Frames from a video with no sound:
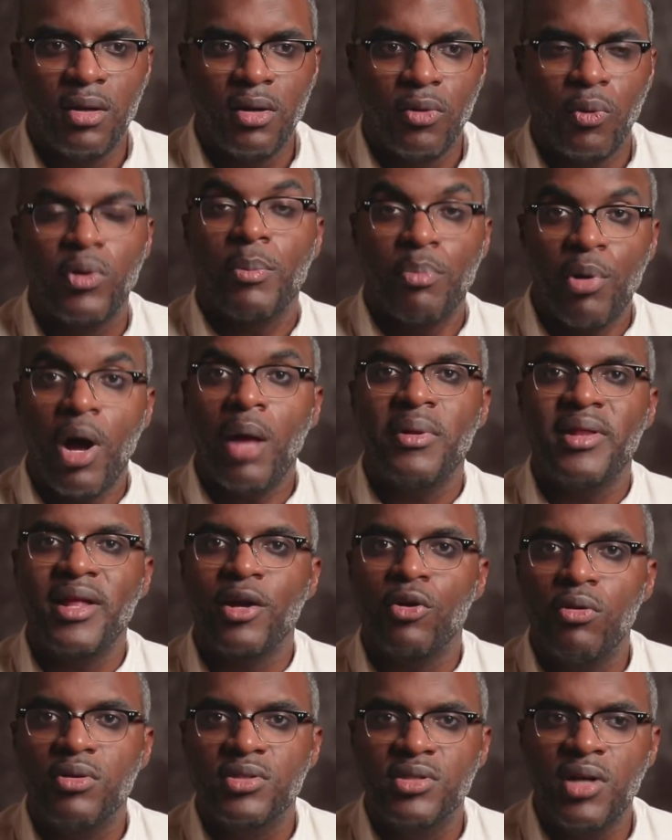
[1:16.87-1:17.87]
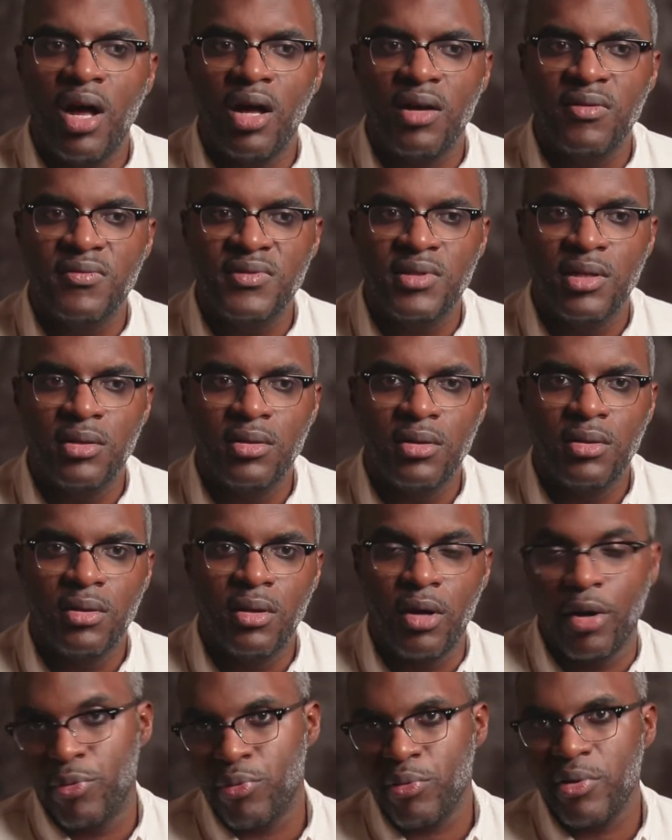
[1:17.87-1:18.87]
Well, the problem that gold solves
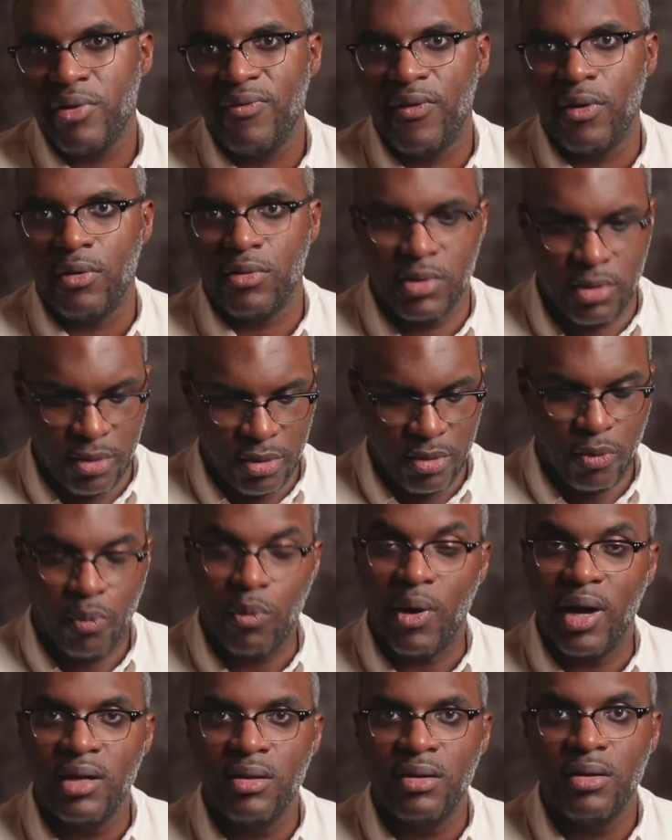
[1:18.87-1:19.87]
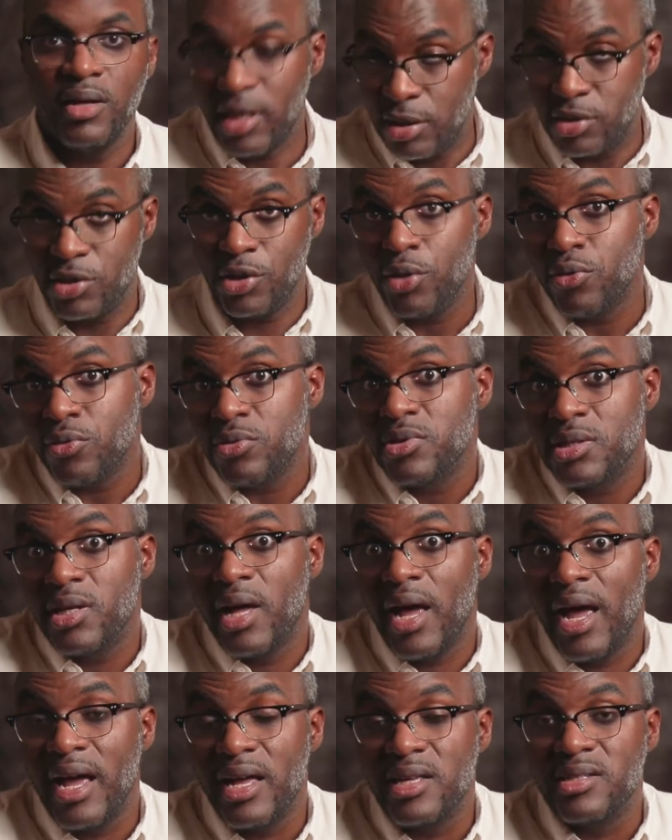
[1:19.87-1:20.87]
are threefold. One, it's used
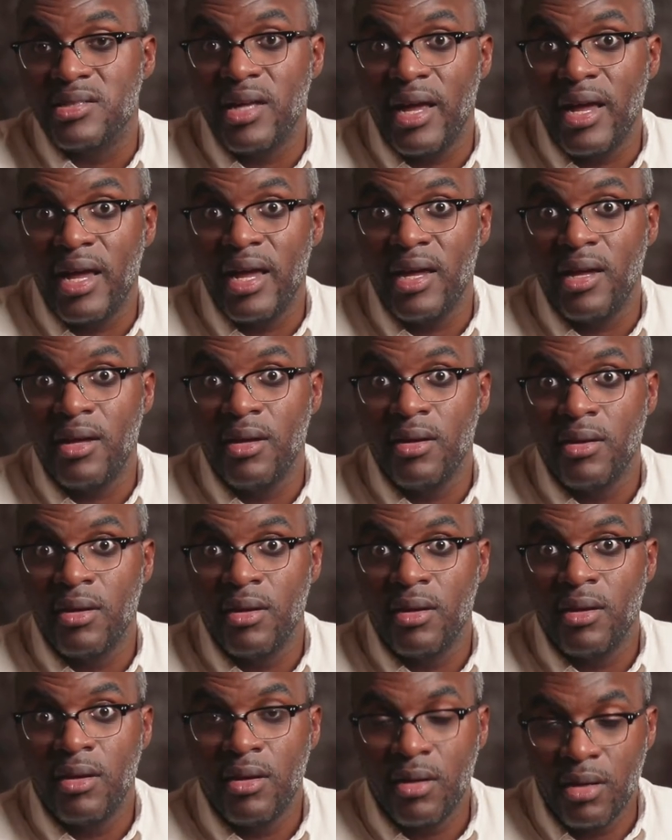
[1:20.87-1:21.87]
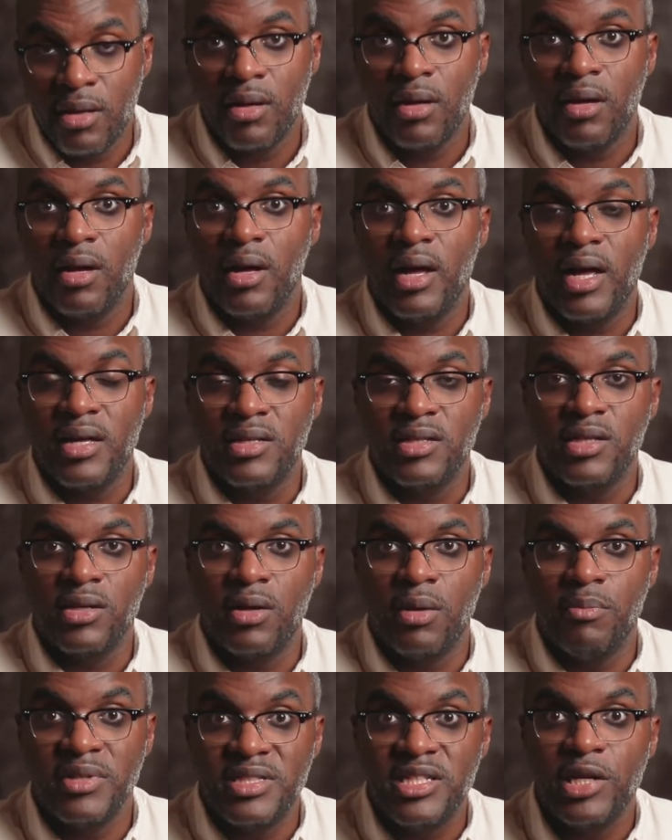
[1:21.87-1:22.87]
as a
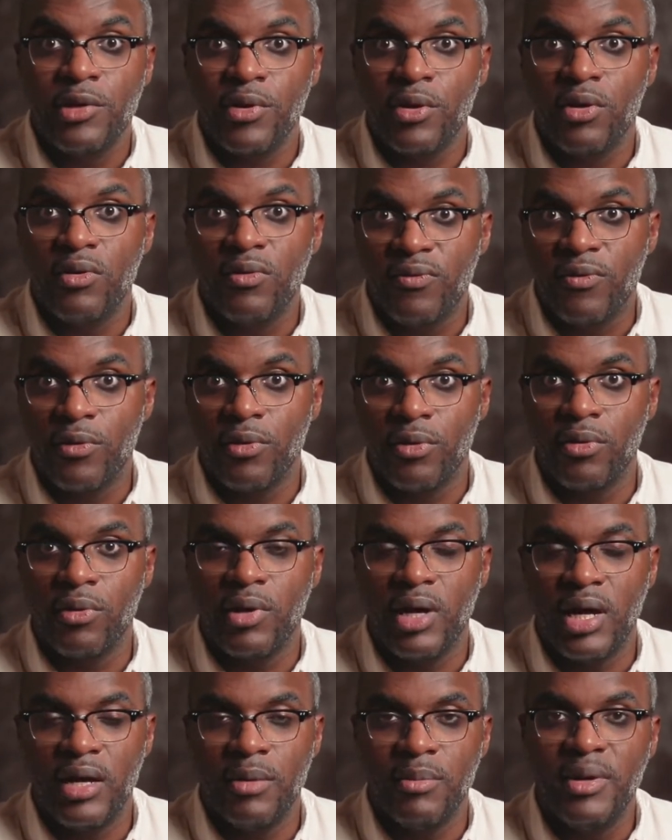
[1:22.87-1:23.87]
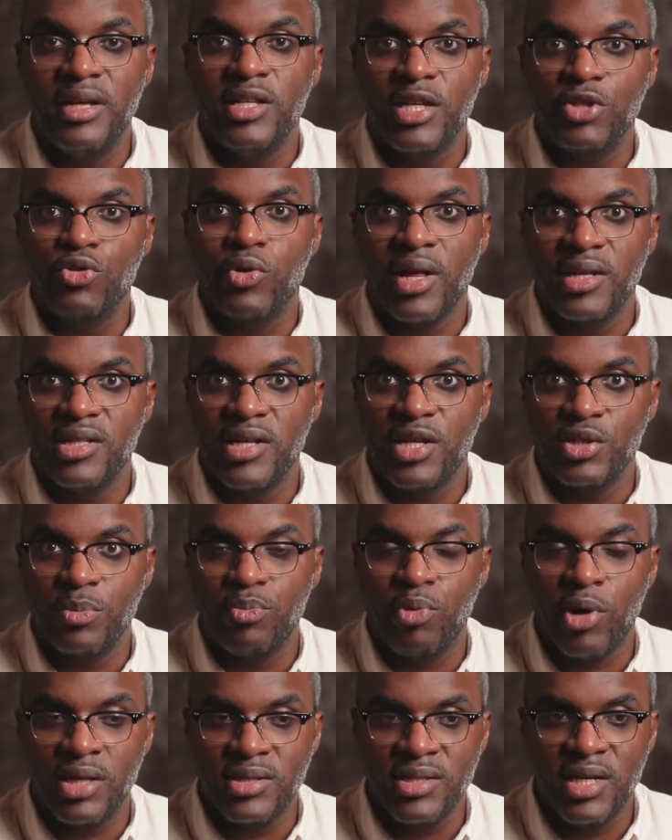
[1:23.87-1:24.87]
material for industrialization
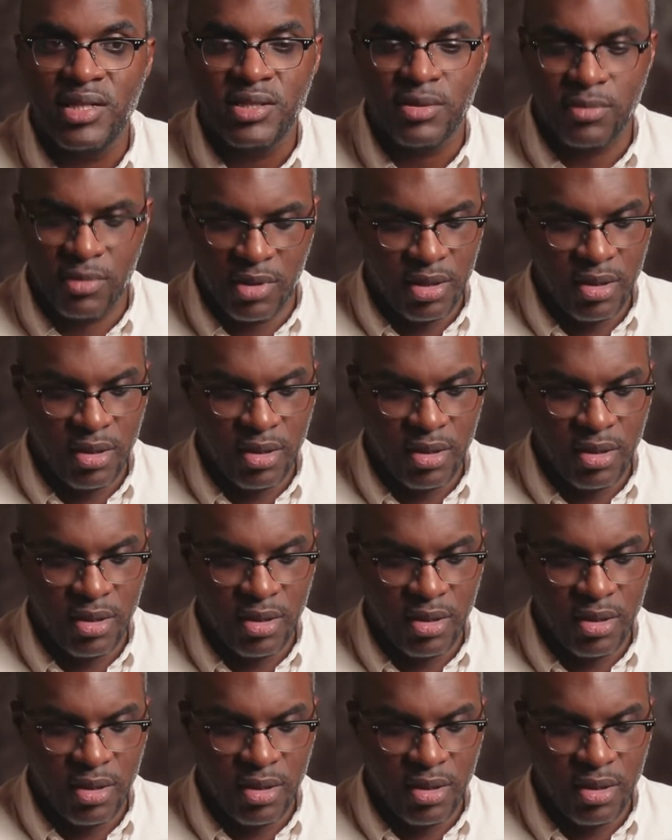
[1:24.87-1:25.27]
process.